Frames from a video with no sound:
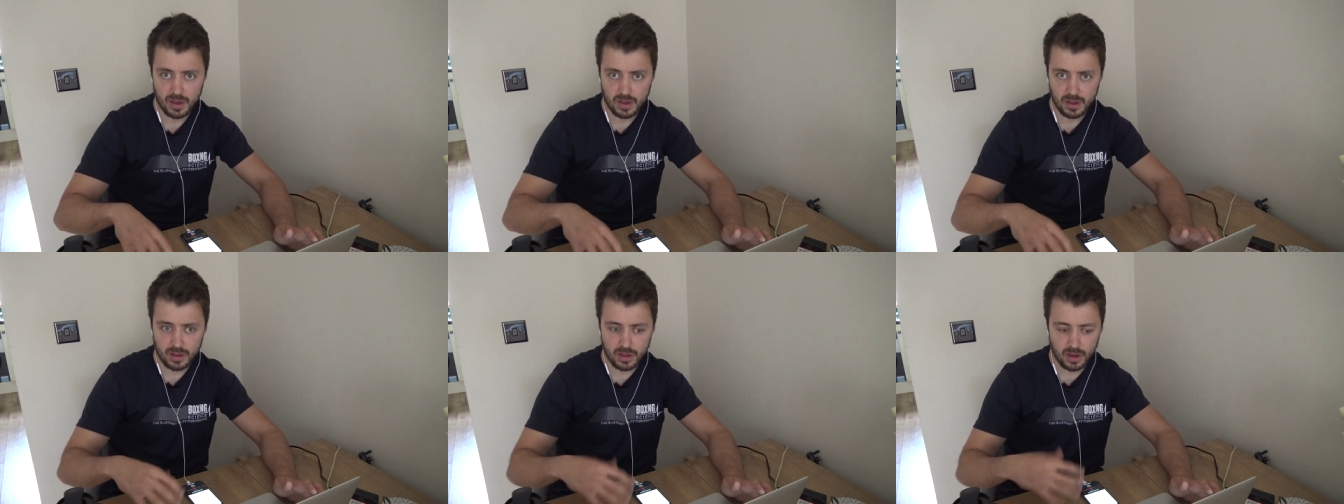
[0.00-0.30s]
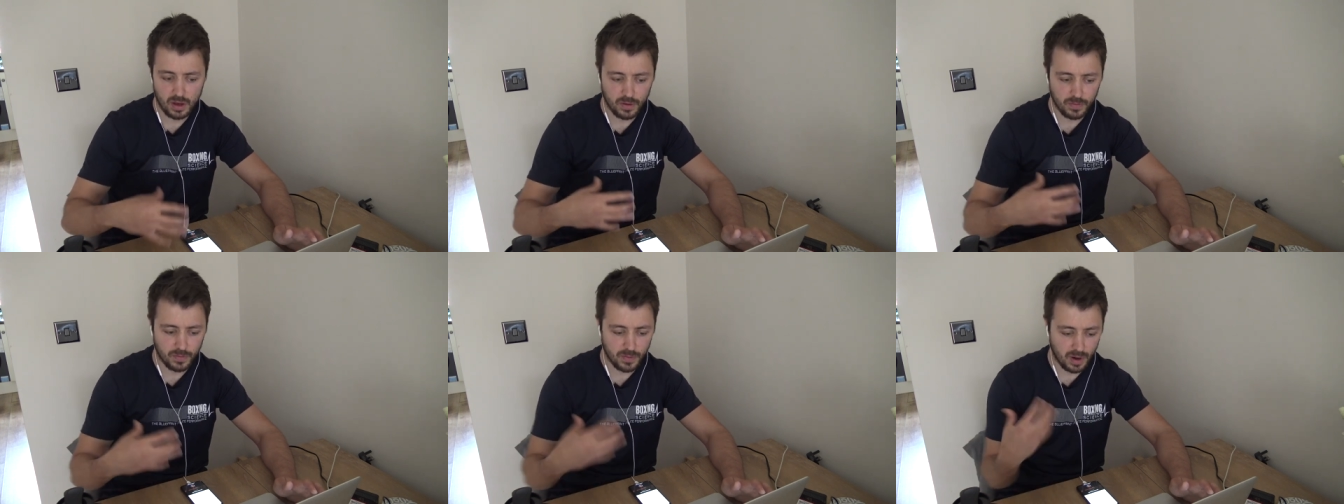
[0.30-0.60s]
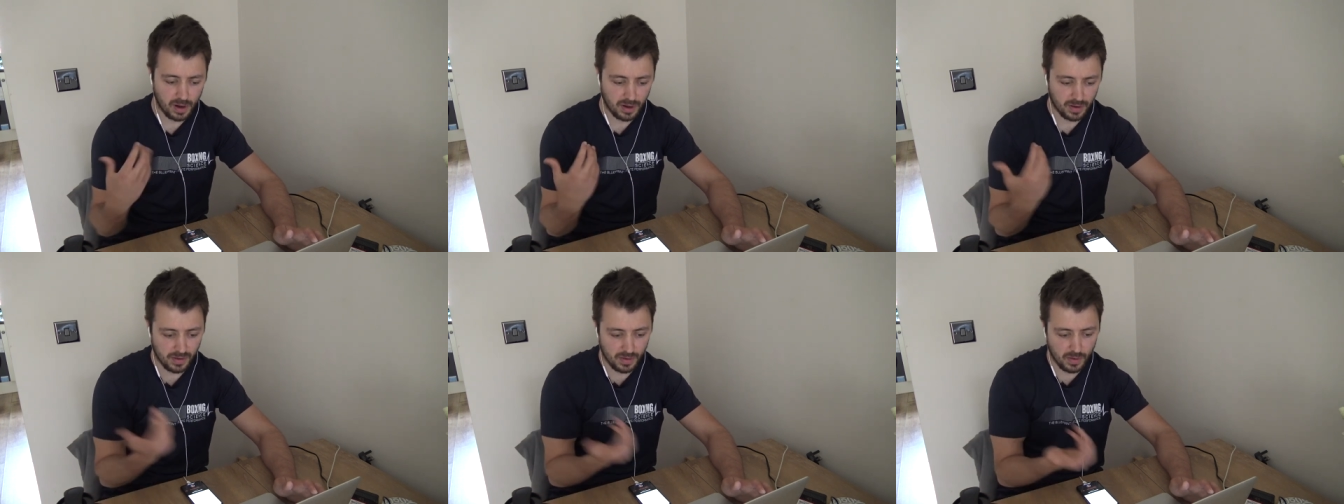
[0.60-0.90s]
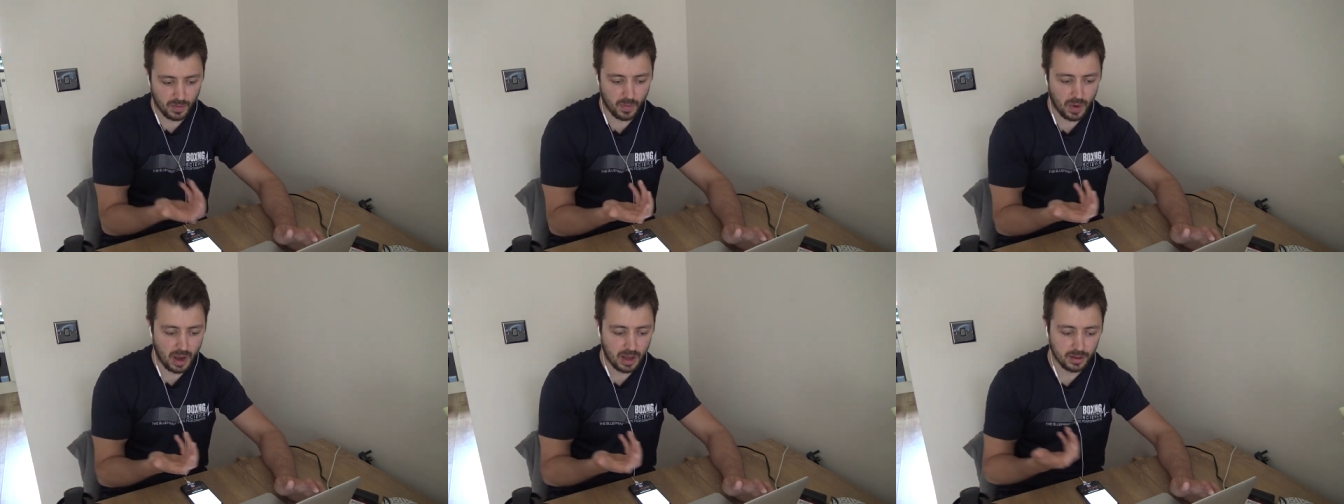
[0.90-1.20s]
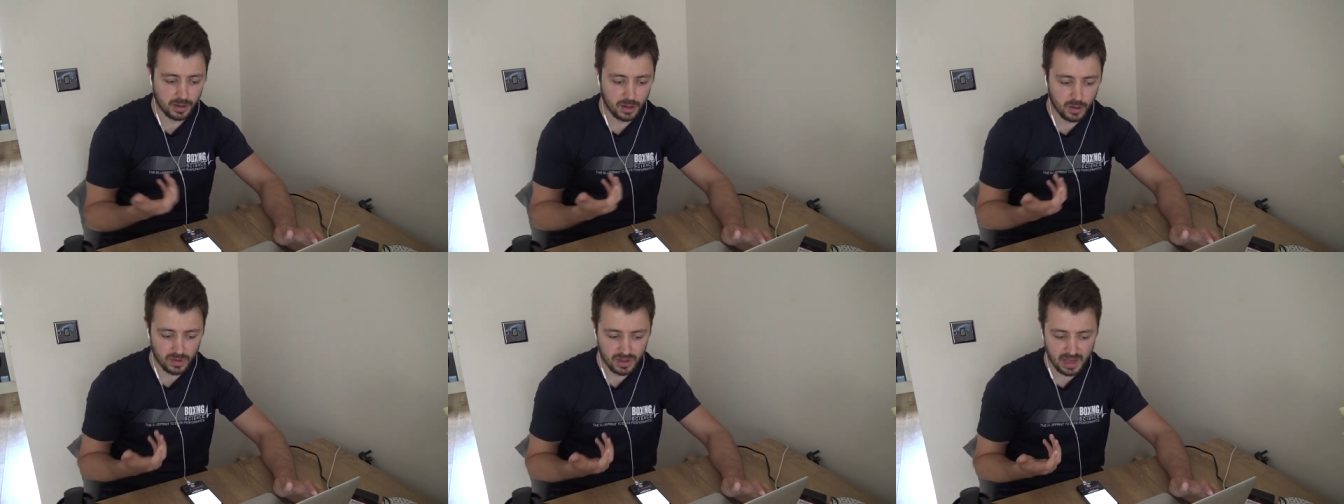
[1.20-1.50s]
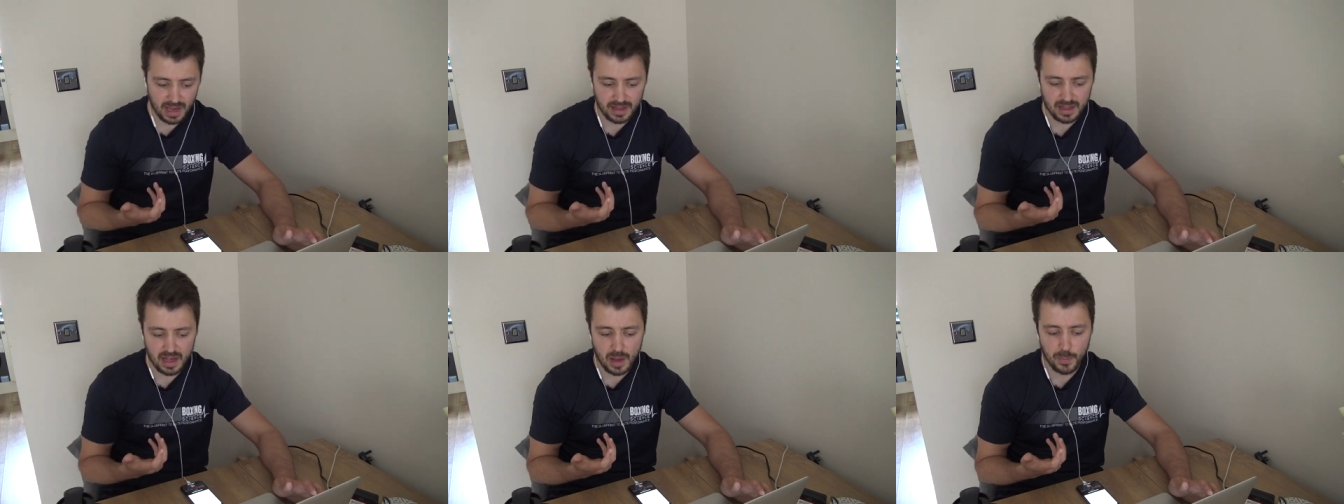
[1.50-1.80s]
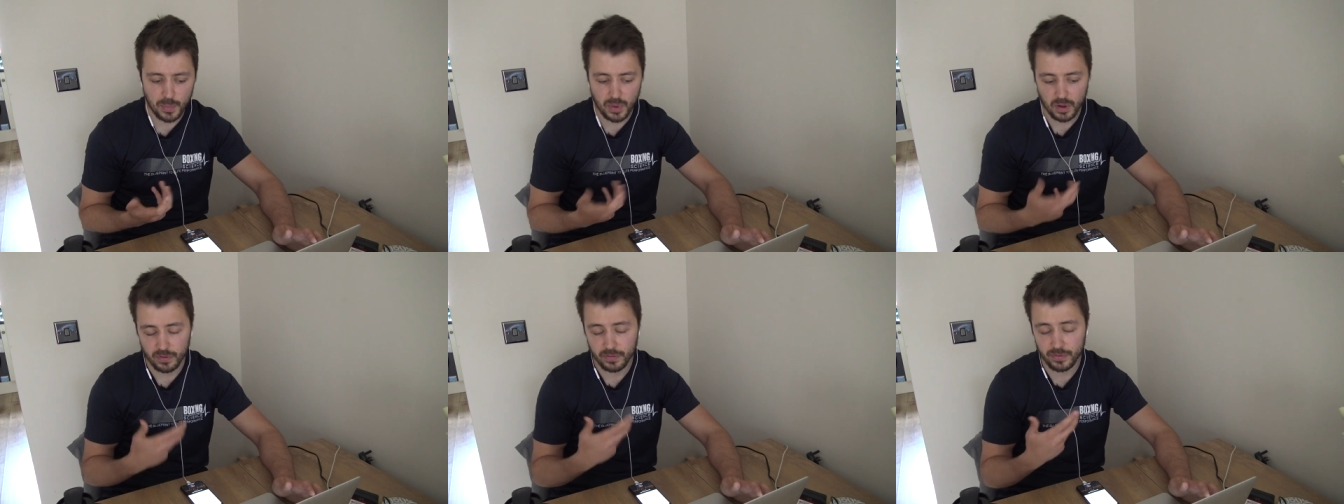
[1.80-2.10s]
So I'll use the
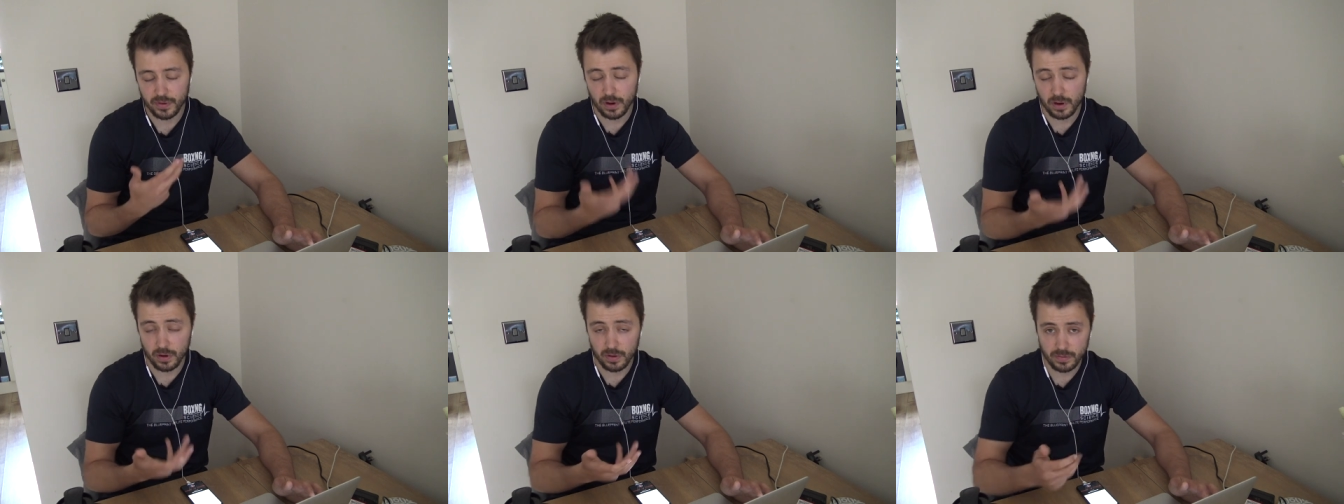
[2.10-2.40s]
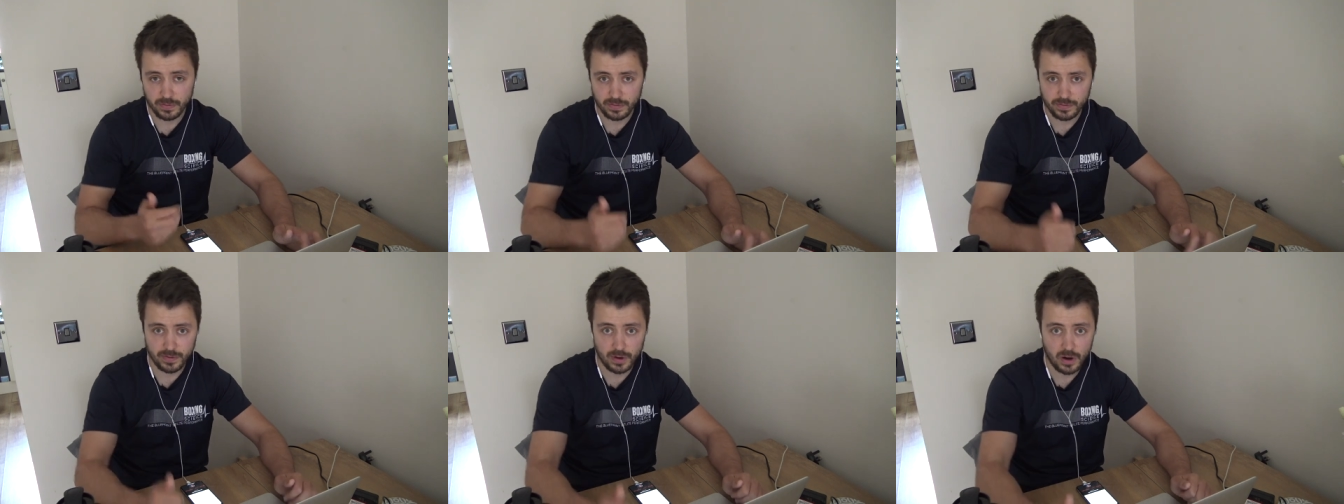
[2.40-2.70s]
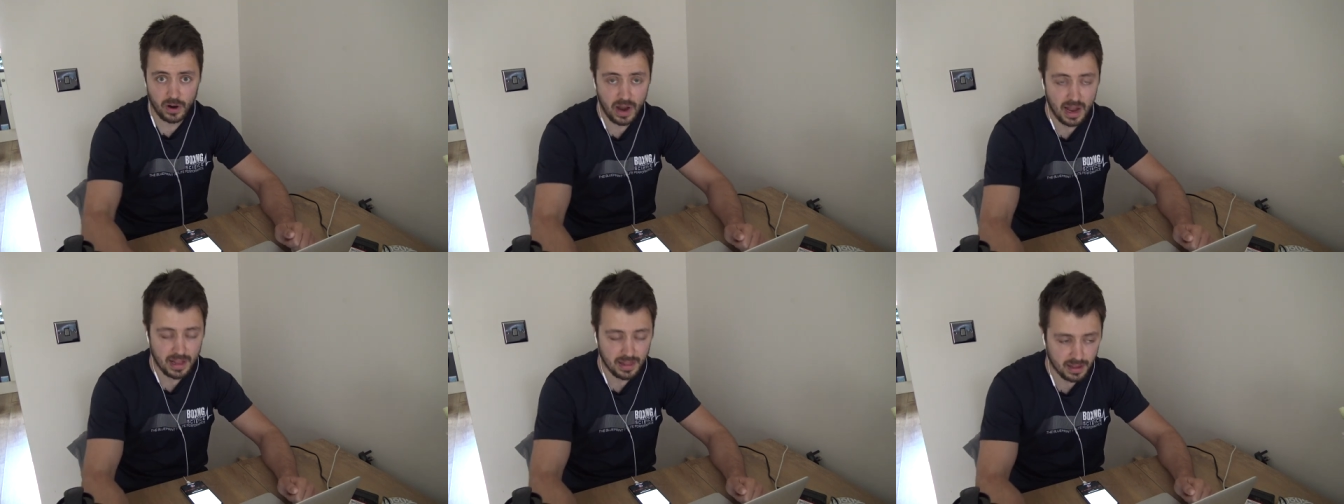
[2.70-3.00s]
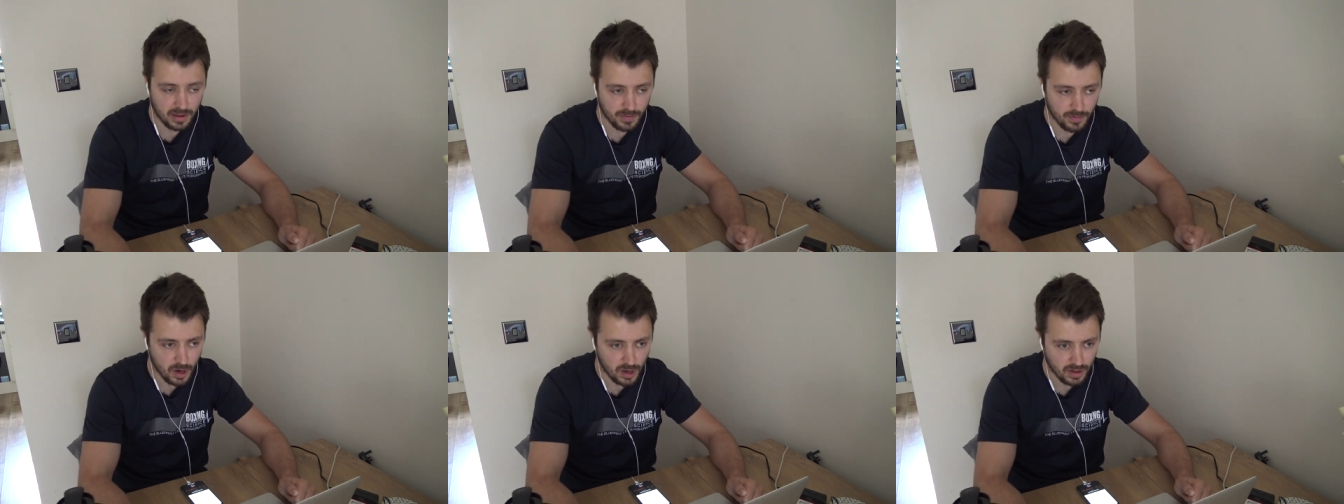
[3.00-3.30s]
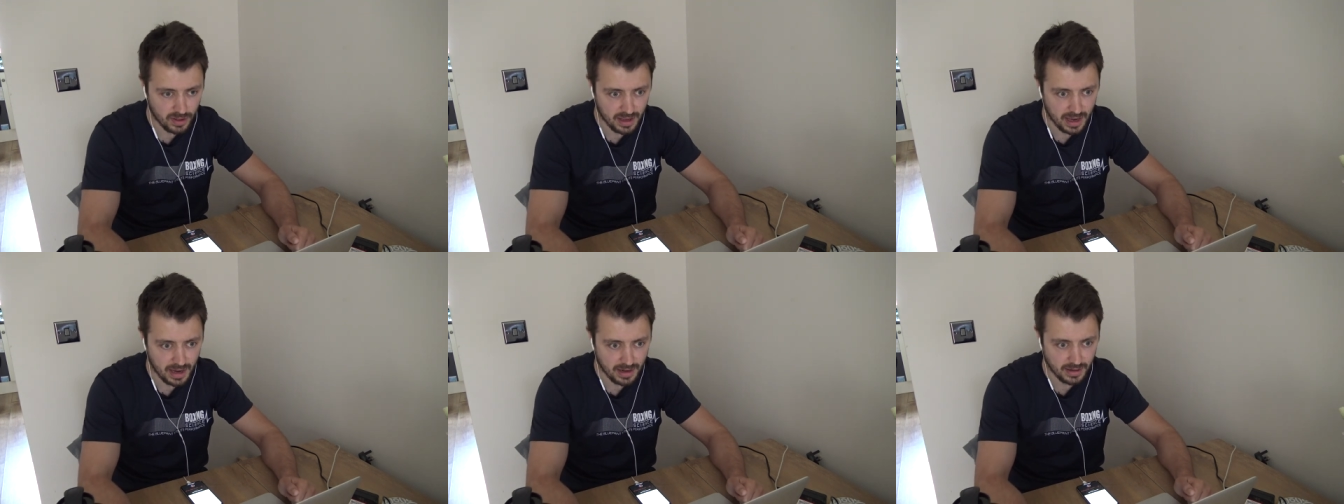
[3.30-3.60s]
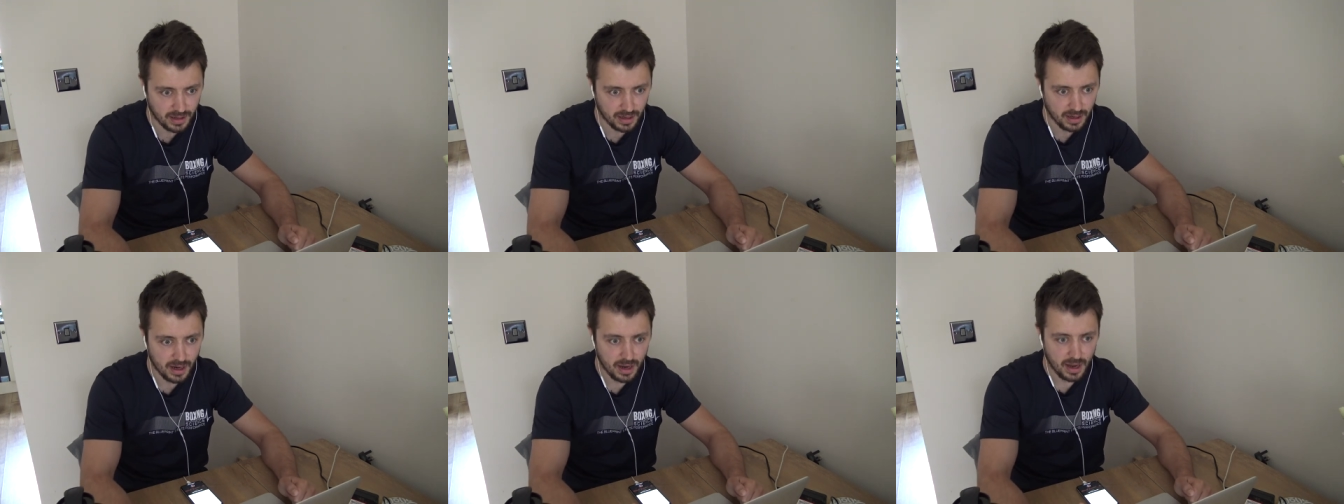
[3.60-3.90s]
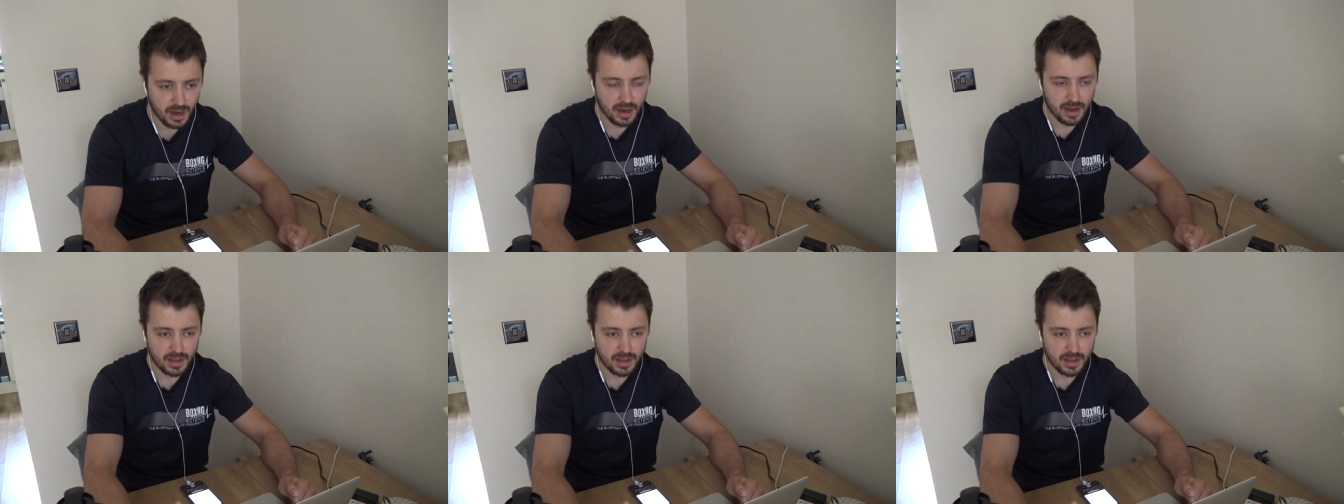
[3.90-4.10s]
example for, for anti-rotation.